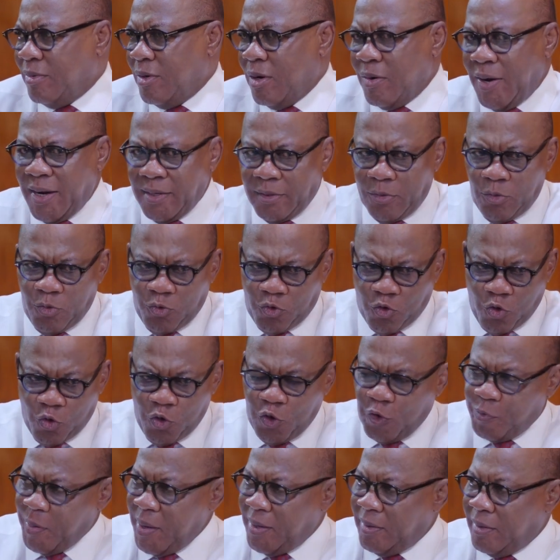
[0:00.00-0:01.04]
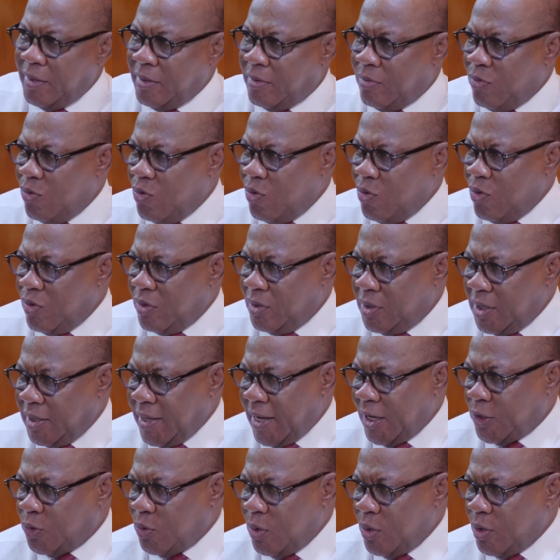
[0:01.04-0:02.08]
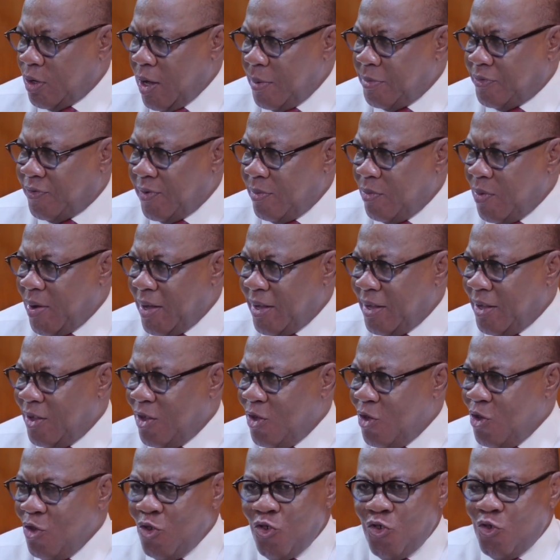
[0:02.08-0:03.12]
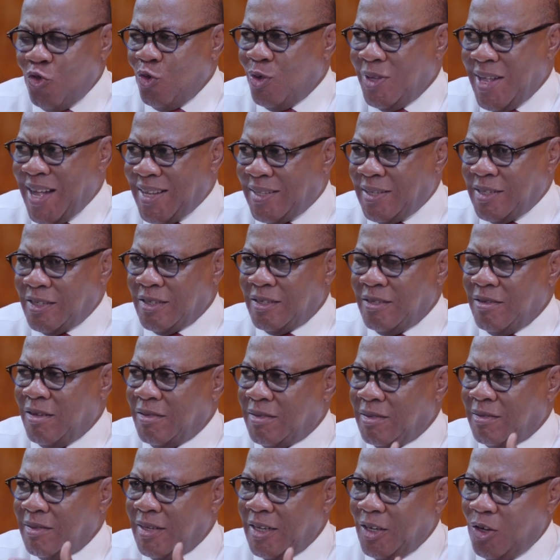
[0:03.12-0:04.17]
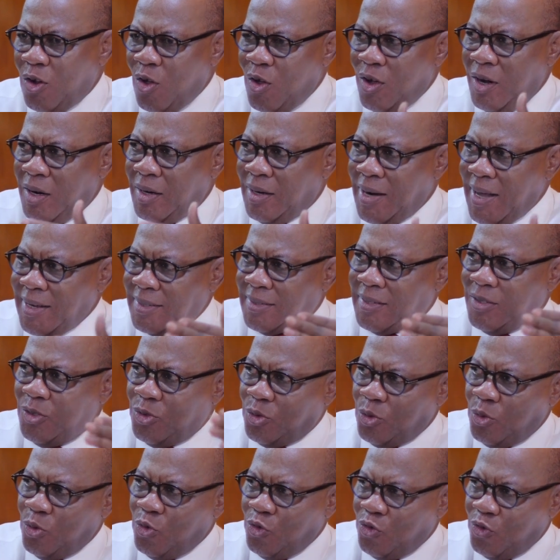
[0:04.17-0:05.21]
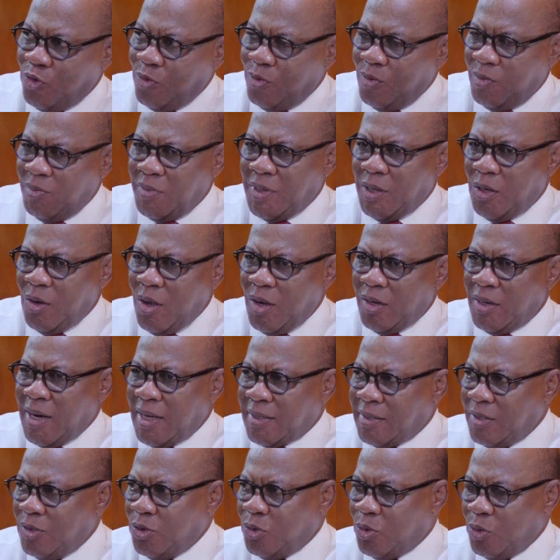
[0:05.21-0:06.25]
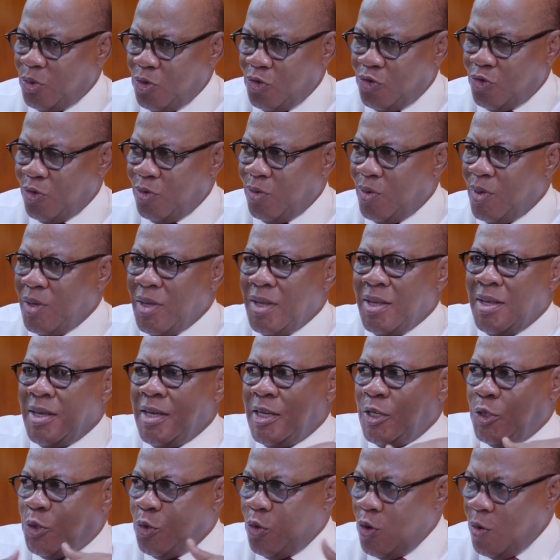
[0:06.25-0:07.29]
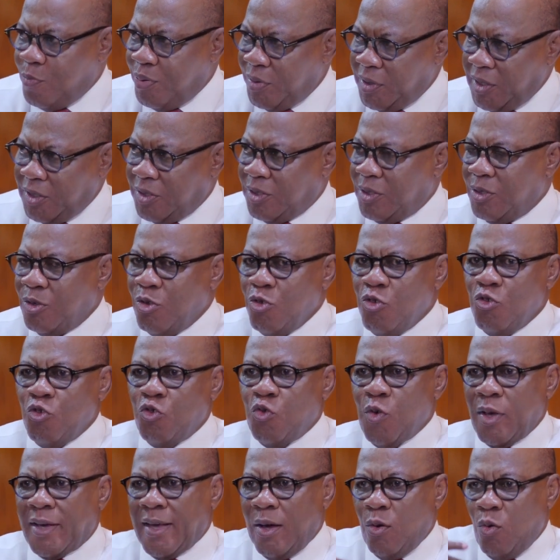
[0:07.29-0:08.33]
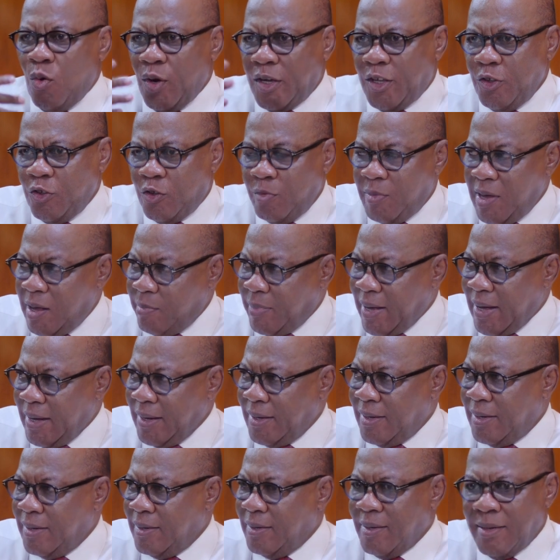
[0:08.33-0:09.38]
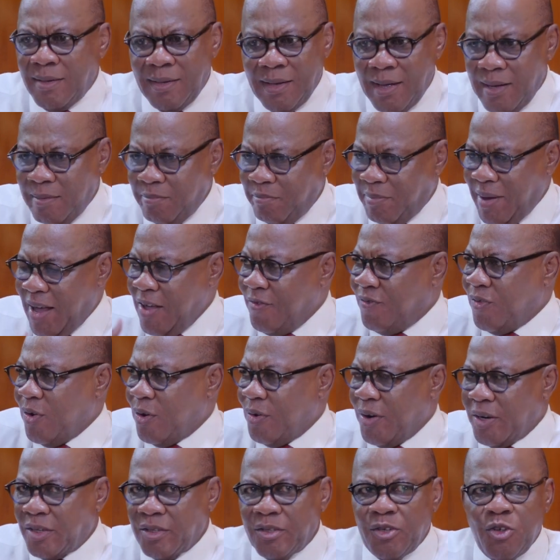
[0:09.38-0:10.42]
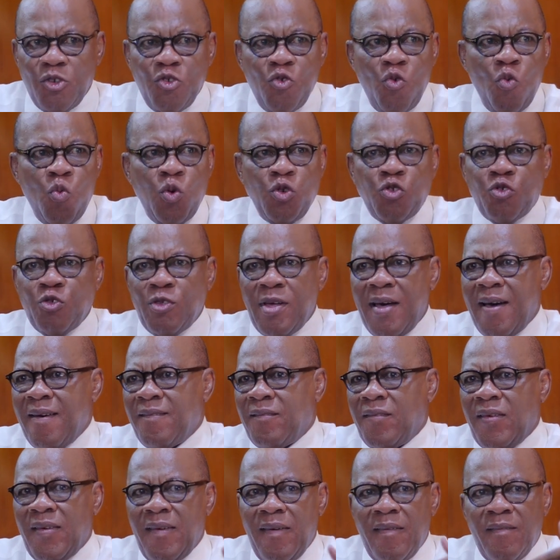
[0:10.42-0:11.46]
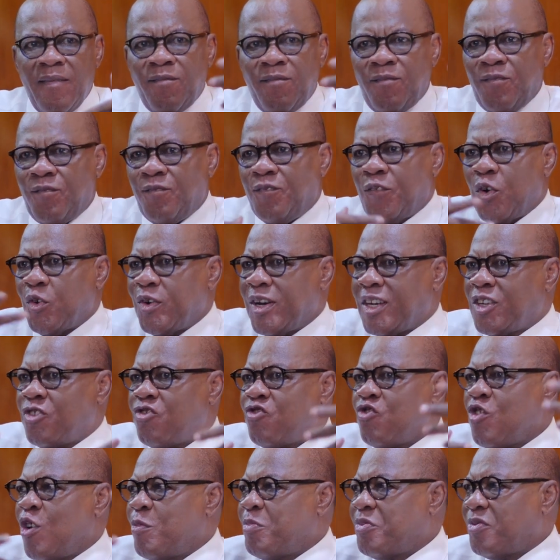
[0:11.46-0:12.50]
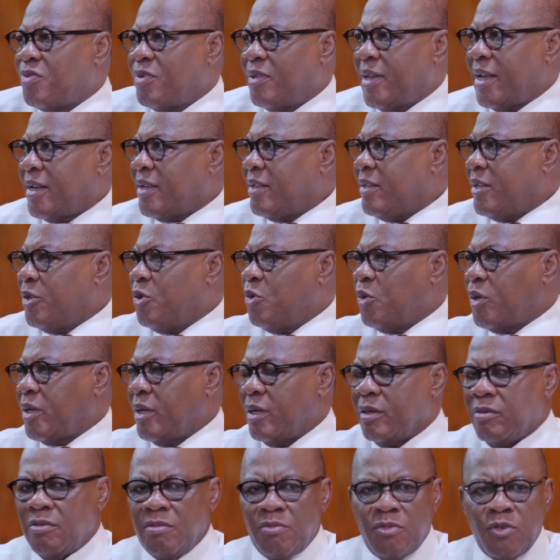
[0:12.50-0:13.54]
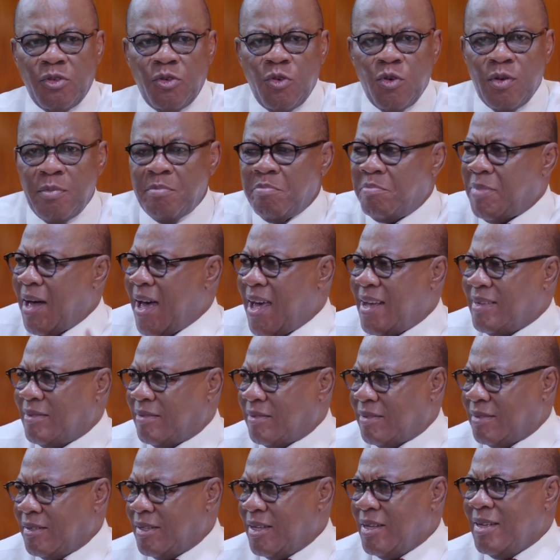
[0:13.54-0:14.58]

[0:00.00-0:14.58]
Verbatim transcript: All right, so you spend it, the next one comes from where? So that is not a long lasting solution. The long lasting solution is to open it so I can walk into my bank and buy Forex. We should have forex shops like in the UK. Mm-hmm. Go and buy it.